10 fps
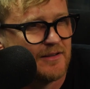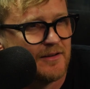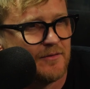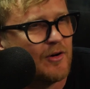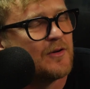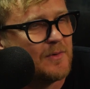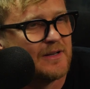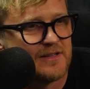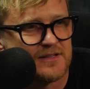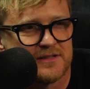The
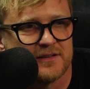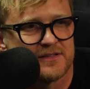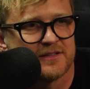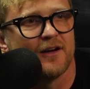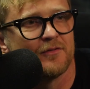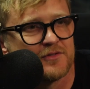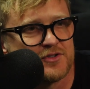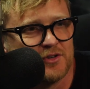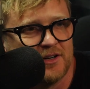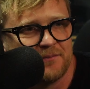vulnerability is tough for
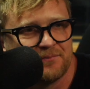sure.